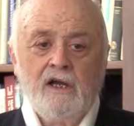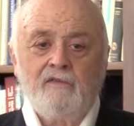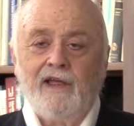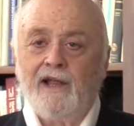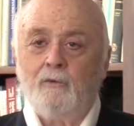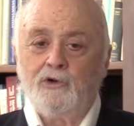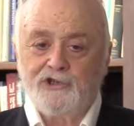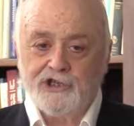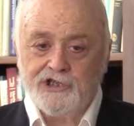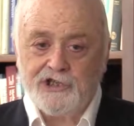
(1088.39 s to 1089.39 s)
They will
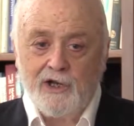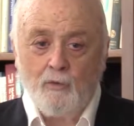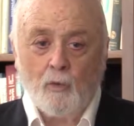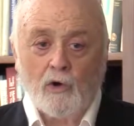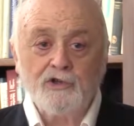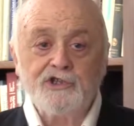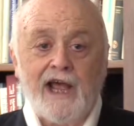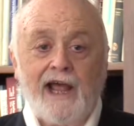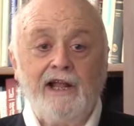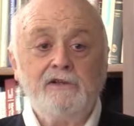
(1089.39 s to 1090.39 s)
just get worse,
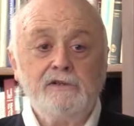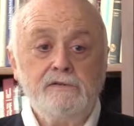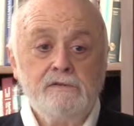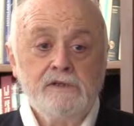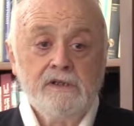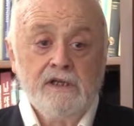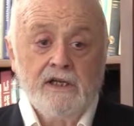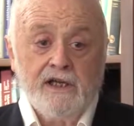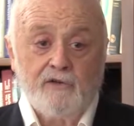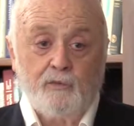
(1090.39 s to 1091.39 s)
and
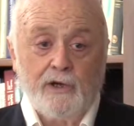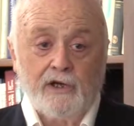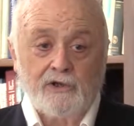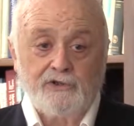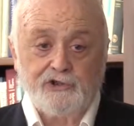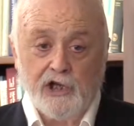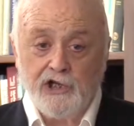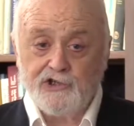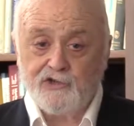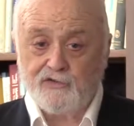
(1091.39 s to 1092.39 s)
if we are to
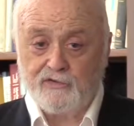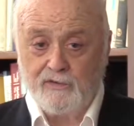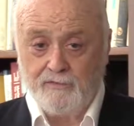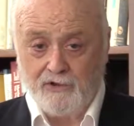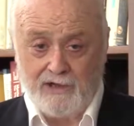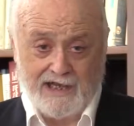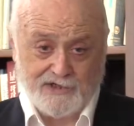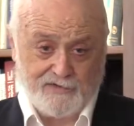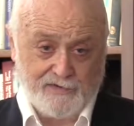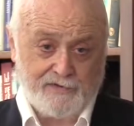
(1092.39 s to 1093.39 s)
judge from the
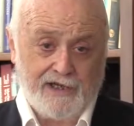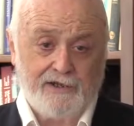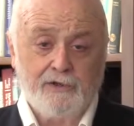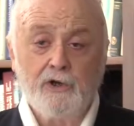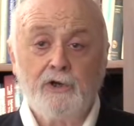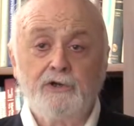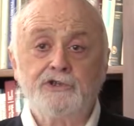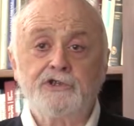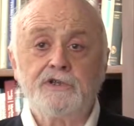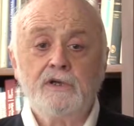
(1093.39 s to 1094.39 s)
last 15
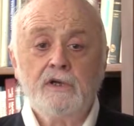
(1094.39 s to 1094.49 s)
years,